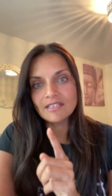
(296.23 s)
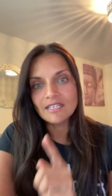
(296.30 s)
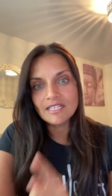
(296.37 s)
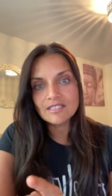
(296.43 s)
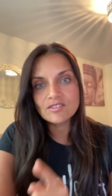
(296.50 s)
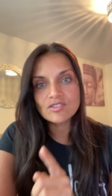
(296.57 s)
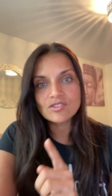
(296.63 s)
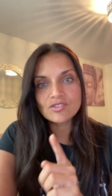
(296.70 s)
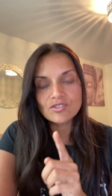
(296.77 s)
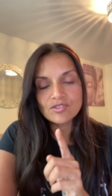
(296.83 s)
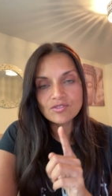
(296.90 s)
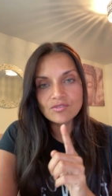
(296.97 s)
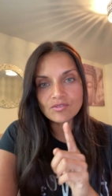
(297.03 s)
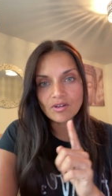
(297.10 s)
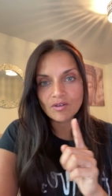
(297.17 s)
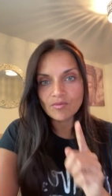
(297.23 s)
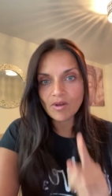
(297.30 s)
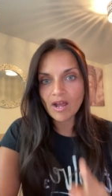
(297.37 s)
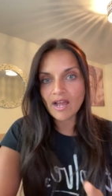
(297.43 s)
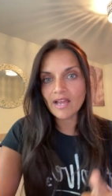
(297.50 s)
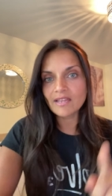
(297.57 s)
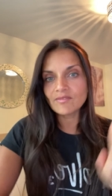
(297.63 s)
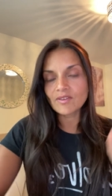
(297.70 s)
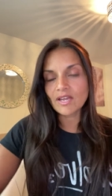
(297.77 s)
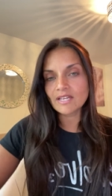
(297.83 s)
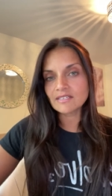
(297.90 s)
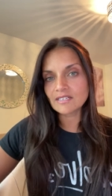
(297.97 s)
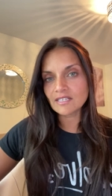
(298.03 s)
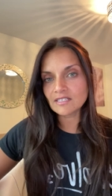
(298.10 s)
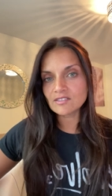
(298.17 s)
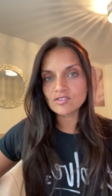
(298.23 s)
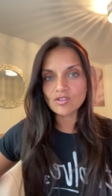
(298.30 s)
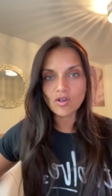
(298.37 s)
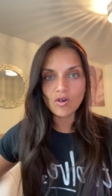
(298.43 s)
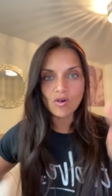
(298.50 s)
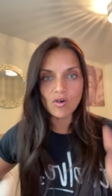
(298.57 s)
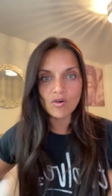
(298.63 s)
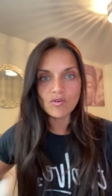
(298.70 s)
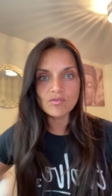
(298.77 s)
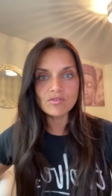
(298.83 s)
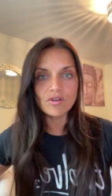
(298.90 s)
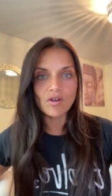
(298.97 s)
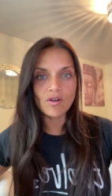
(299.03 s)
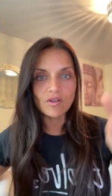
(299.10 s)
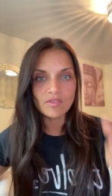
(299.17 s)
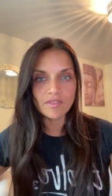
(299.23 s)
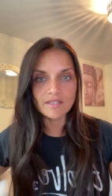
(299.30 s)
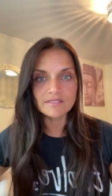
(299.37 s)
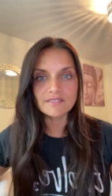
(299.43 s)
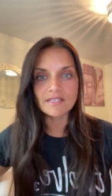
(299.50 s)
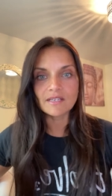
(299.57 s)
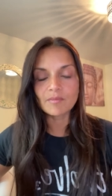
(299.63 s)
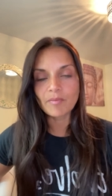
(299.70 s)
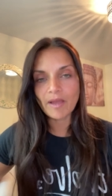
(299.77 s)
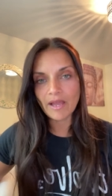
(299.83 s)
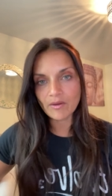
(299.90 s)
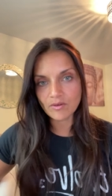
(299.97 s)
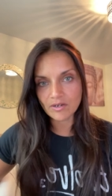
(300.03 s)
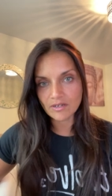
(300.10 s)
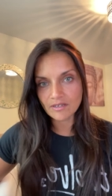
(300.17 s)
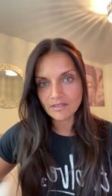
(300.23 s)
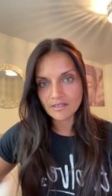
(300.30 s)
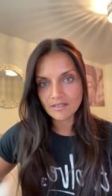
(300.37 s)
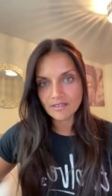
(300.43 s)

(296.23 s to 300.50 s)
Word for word: needs to arrive at its own authentic power.